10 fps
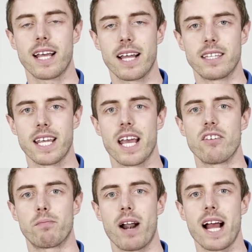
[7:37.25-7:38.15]
at the end
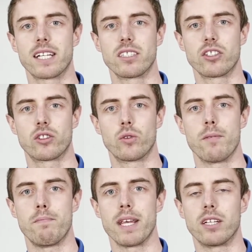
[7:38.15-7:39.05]
of practice through a
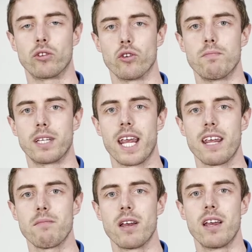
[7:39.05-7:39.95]
big group
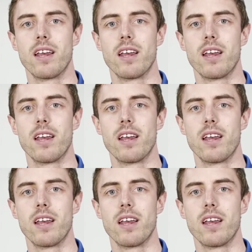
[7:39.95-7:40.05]
game